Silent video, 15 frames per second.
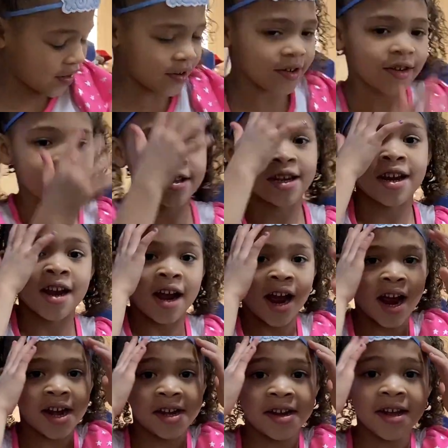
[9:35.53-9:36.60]
you're not,
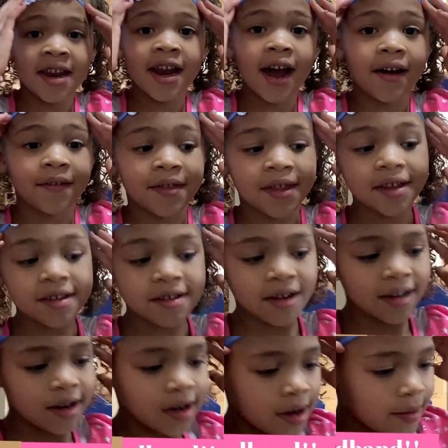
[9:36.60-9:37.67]
I did have this
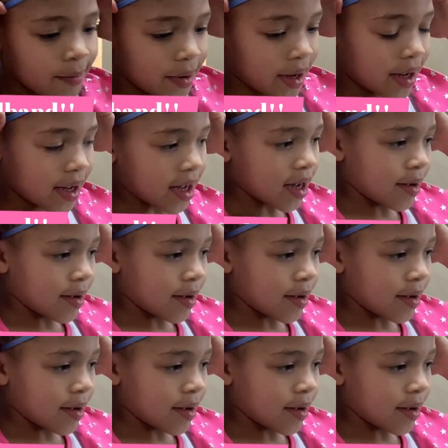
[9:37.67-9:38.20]
one, but